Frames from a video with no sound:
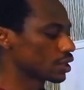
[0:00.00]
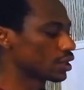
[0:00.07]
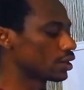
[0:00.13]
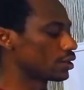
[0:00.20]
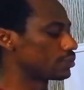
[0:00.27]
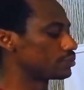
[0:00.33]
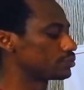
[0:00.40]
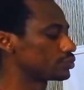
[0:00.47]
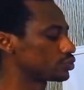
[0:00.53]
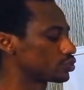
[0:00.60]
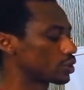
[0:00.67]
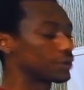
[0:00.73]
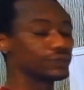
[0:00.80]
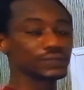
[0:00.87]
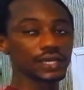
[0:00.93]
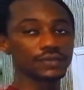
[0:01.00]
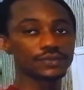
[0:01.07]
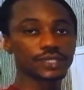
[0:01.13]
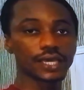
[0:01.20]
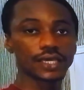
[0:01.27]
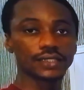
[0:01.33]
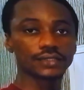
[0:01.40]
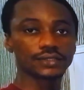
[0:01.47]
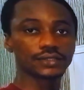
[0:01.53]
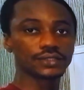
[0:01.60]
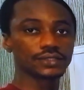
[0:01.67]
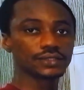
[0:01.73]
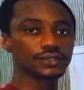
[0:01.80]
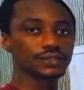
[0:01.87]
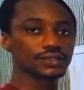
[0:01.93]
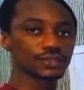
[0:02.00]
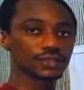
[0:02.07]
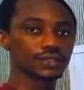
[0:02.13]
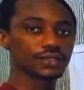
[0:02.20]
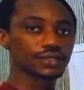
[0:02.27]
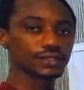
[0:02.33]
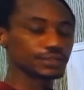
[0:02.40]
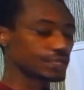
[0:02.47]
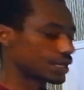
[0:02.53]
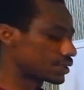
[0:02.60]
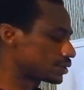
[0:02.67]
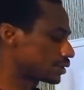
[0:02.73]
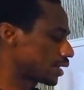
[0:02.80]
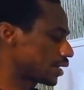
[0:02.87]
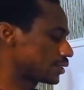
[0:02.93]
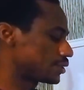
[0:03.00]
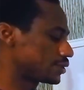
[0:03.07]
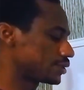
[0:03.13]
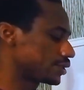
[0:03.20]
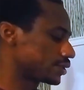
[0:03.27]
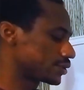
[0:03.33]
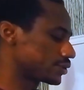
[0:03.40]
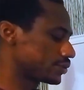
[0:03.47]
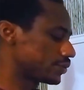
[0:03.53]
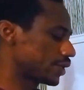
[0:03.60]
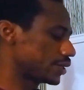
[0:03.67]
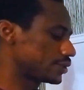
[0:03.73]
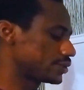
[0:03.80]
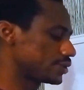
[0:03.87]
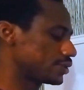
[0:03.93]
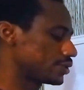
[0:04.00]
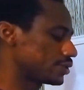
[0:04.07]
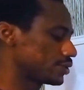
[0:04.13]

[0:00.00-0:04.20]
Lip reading: 12 times 8. That's 96, right?